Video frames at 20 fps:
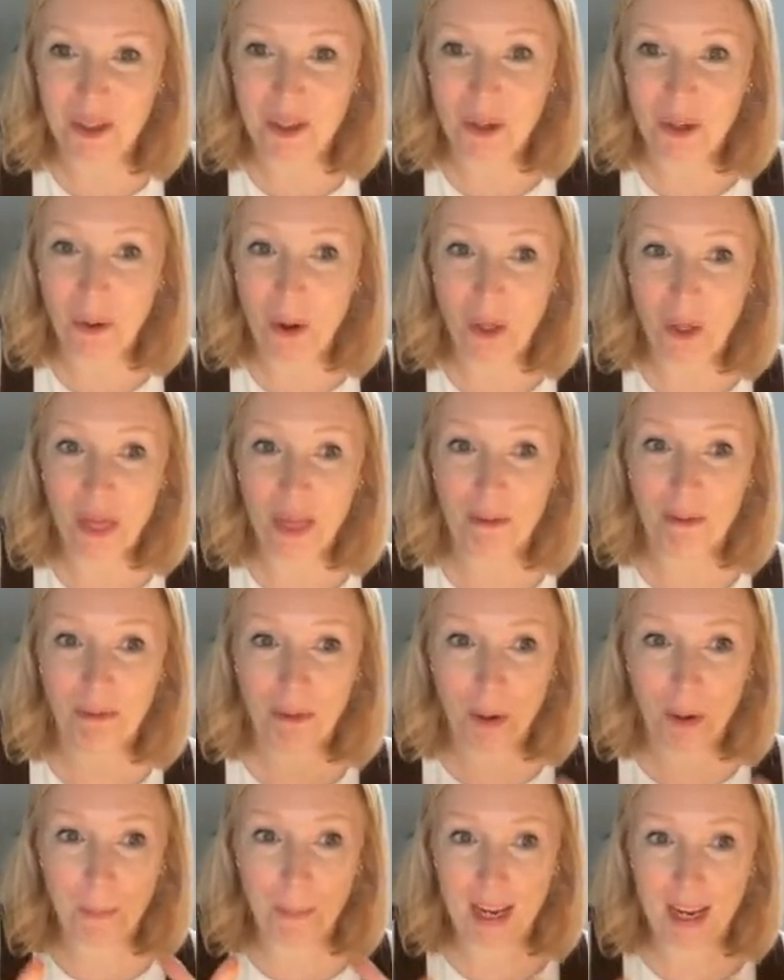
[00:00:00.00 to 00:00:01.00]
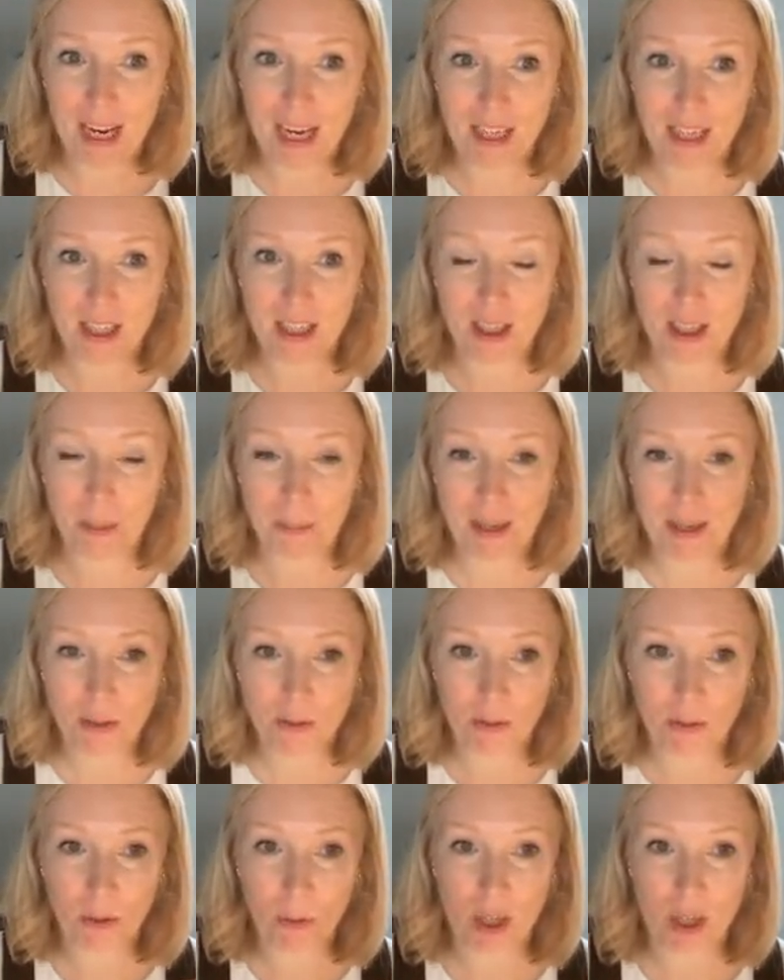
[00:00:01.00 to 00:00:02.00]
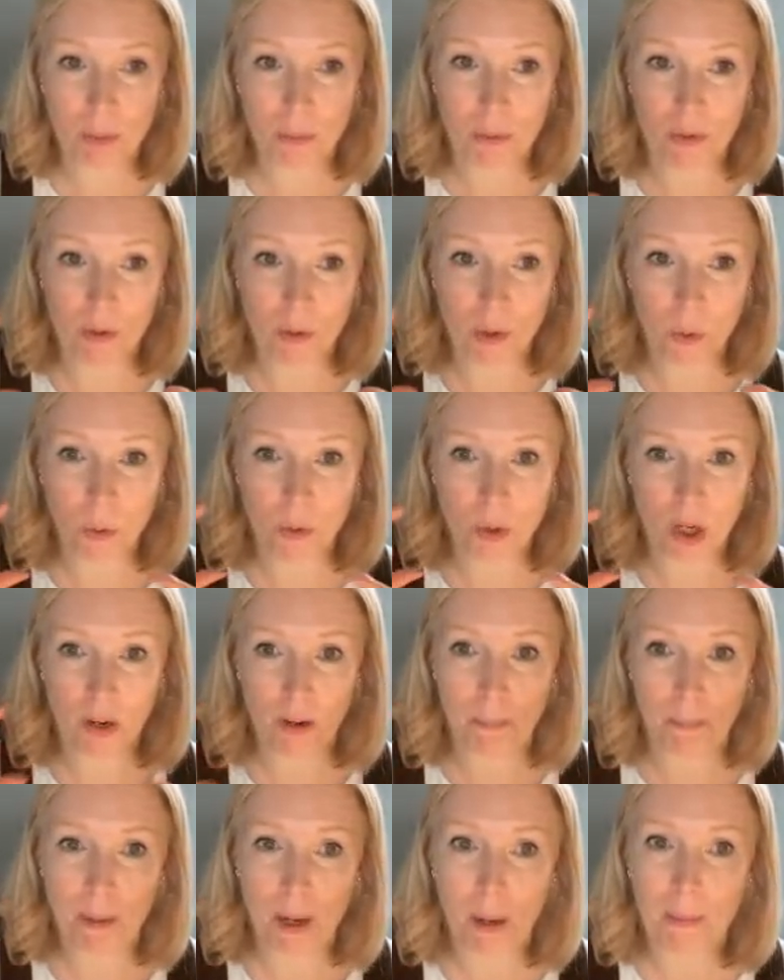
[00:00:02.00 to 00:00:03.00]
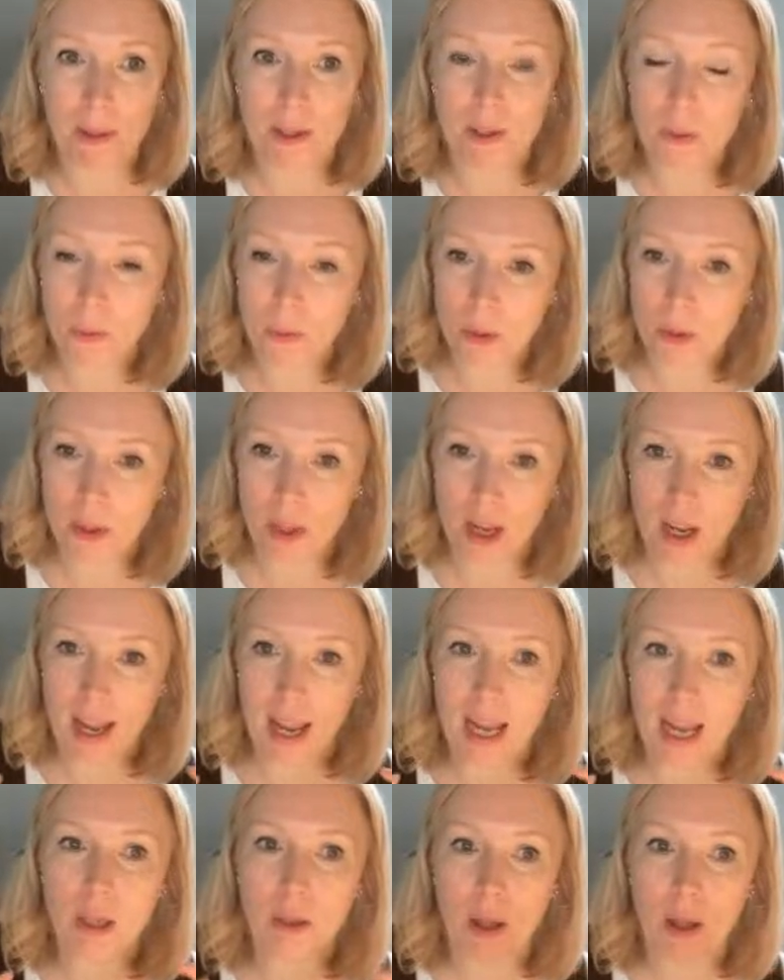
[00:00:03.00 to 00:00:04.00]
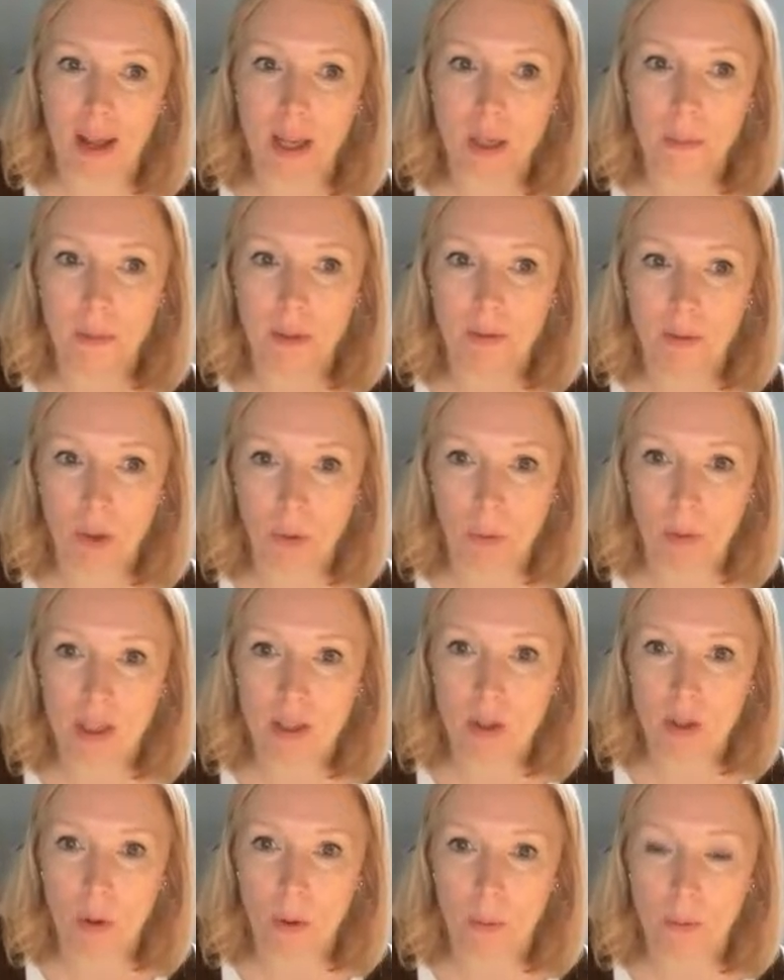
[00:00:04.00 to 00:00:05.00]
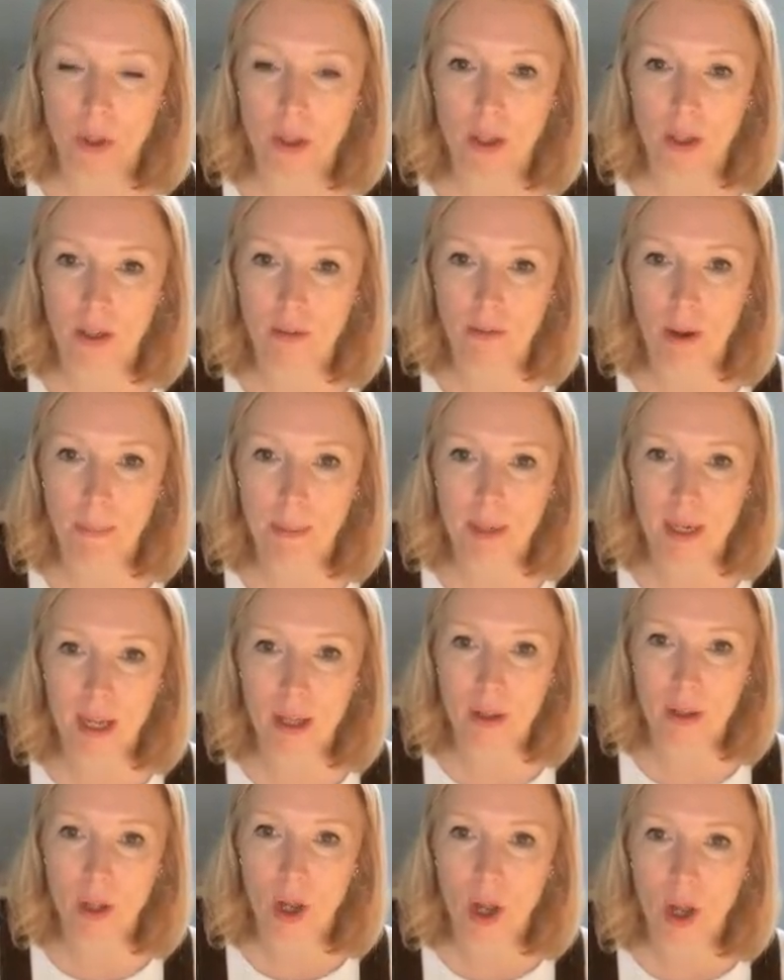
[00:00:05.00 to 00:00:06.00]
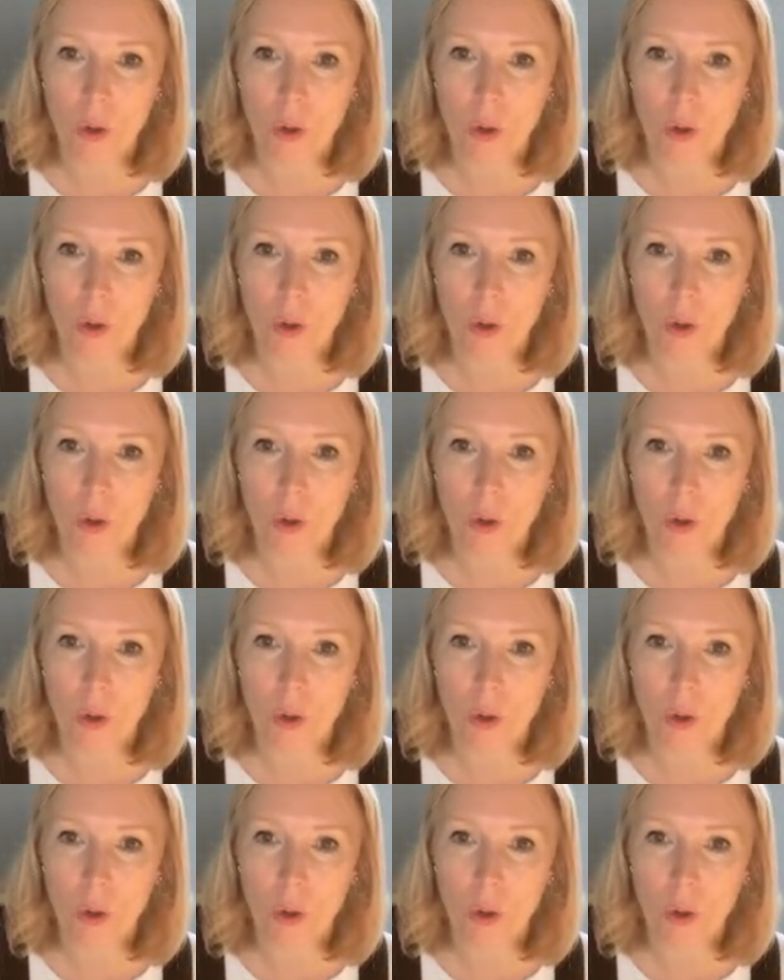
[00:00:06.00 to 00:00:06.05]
So on the front page, there's the medical request, which we talked a lot about, but there's also that admin request option in Rapid Health.